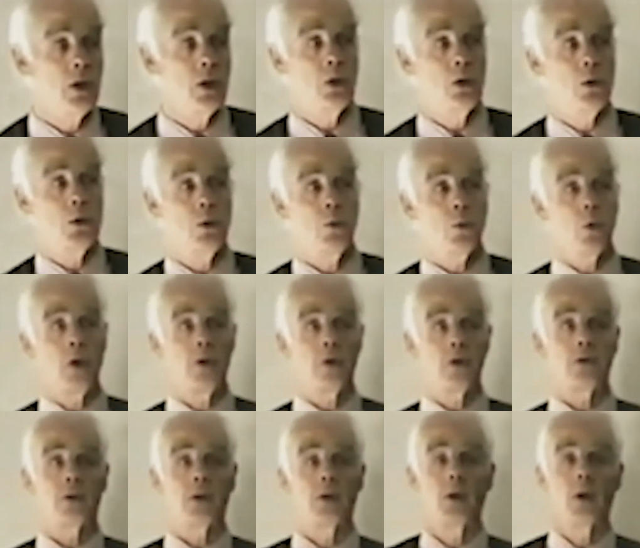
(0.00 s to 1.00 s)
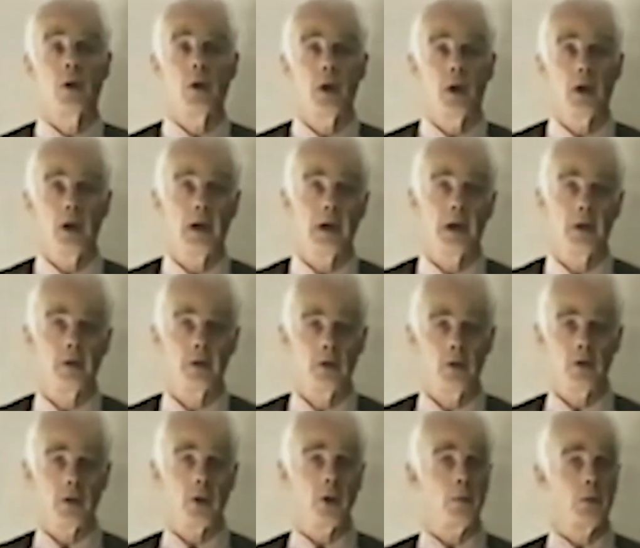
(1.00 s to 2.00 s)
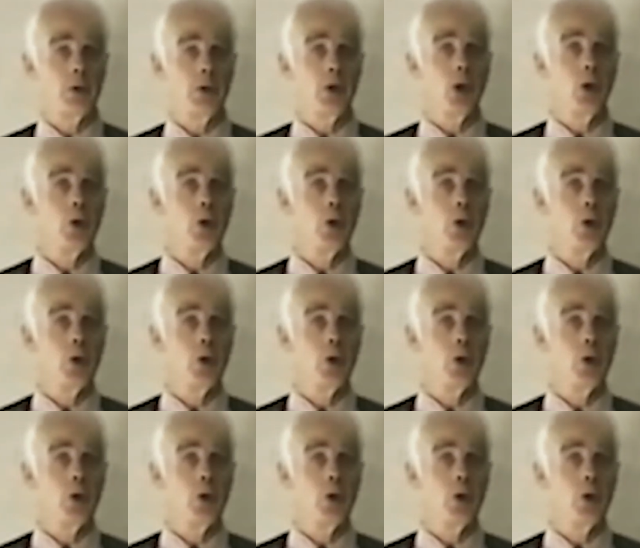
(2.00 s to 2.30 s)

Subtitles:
who was a German